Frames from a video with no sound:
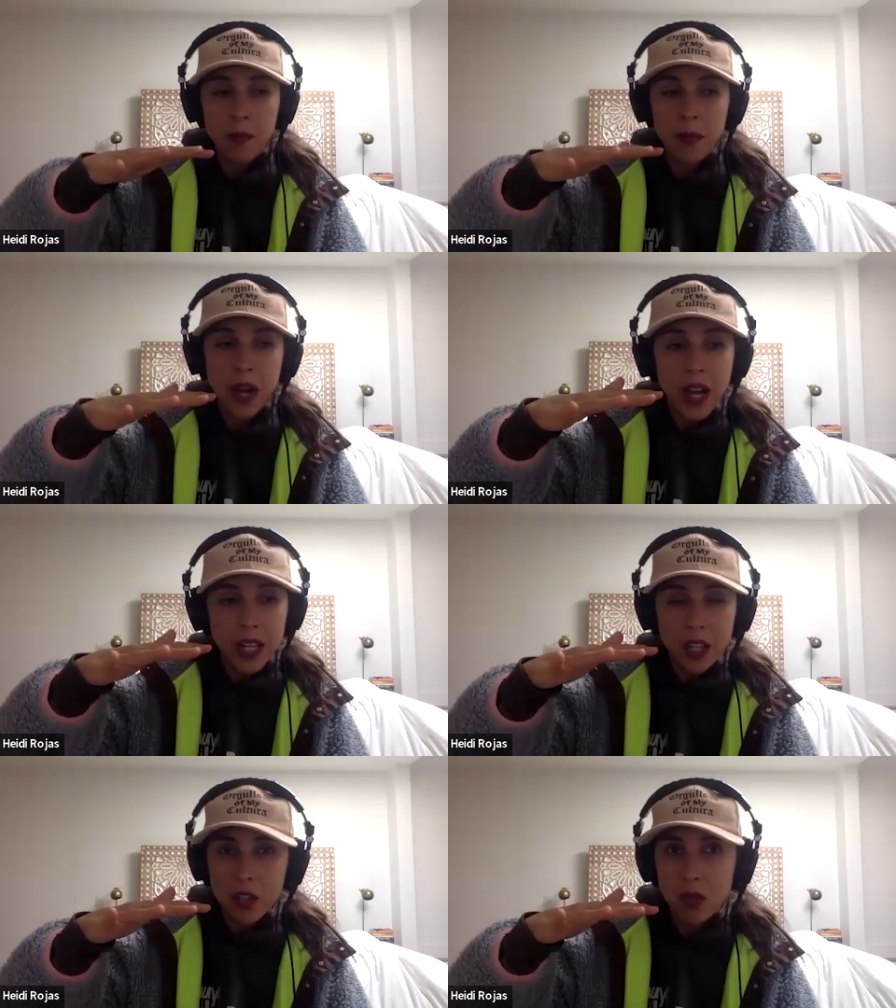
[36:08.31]

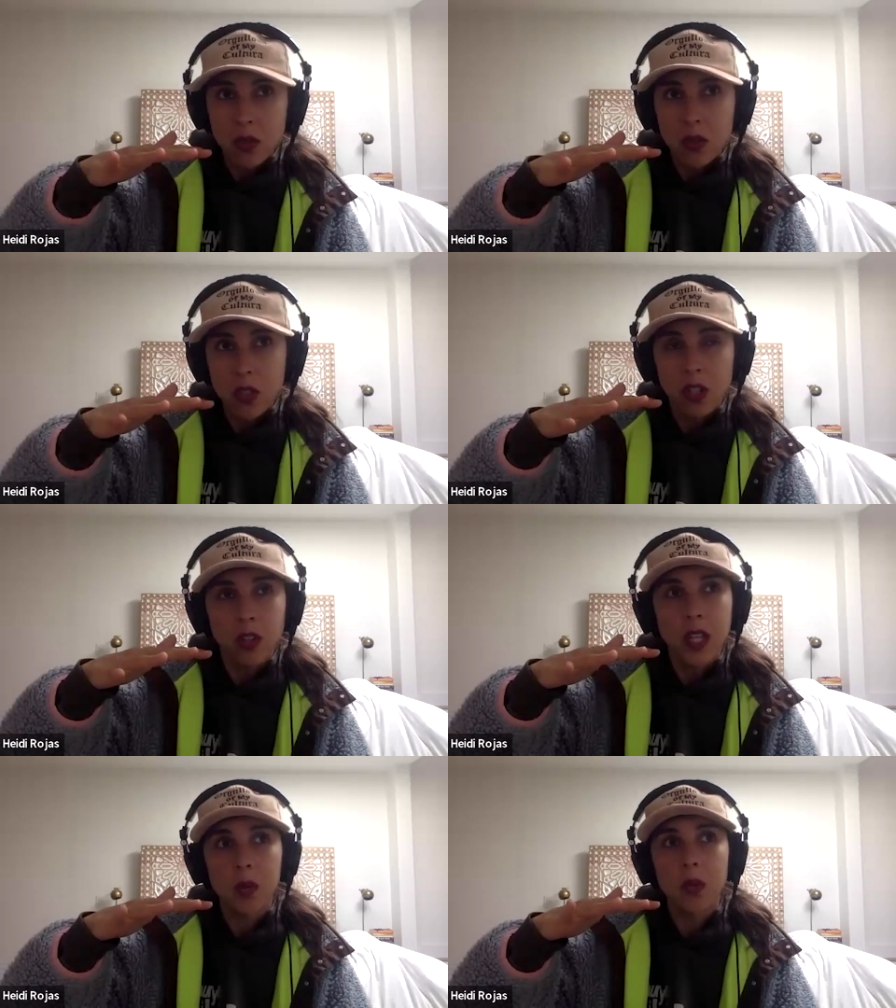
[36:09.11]
body, there's a, you
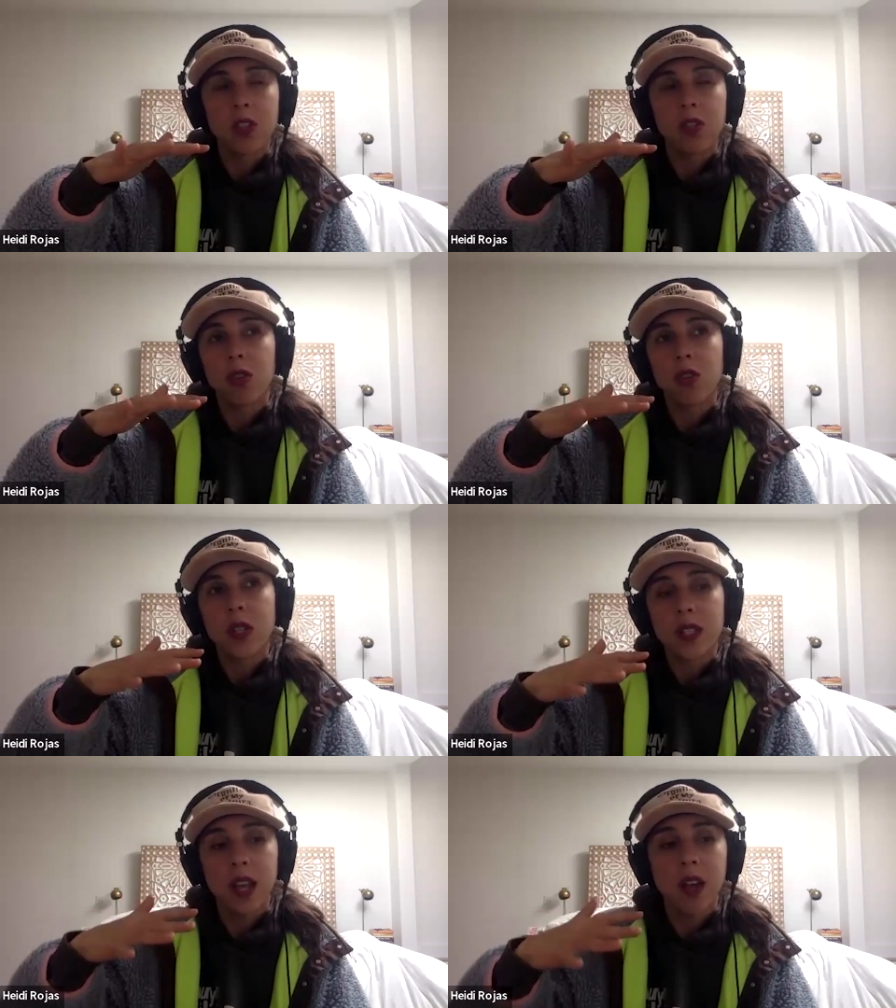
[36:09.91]
know, like when you go to
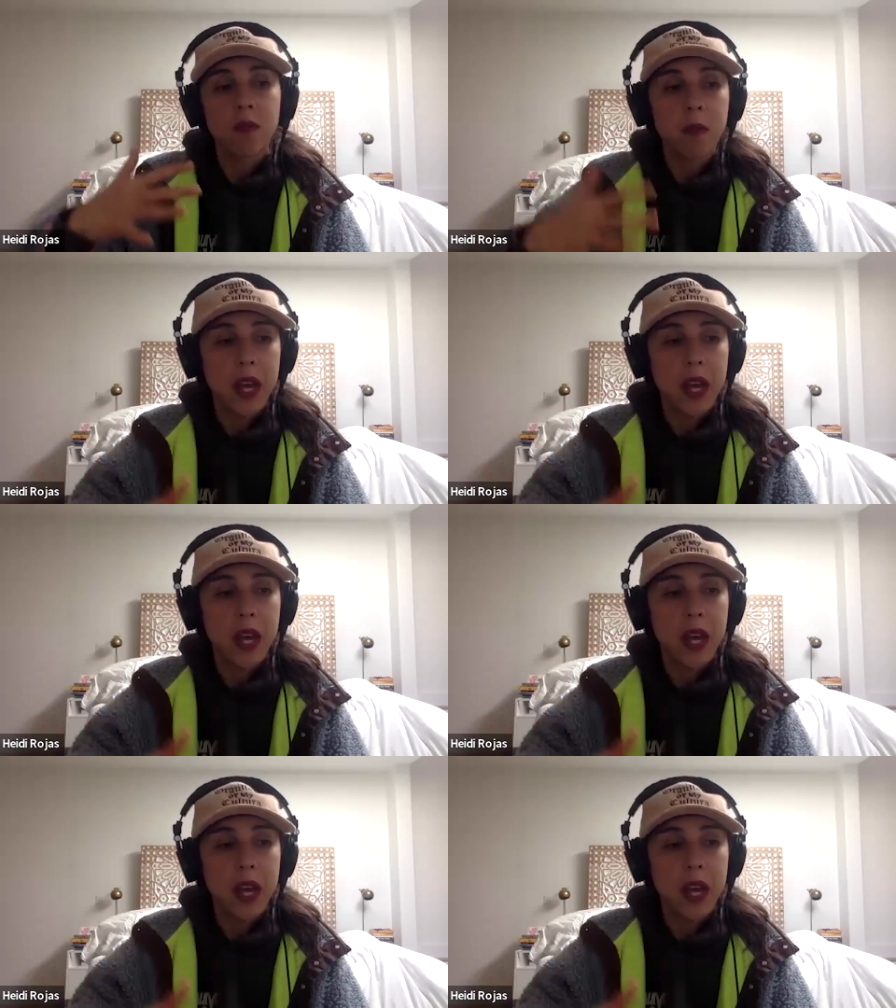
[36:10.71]
a sound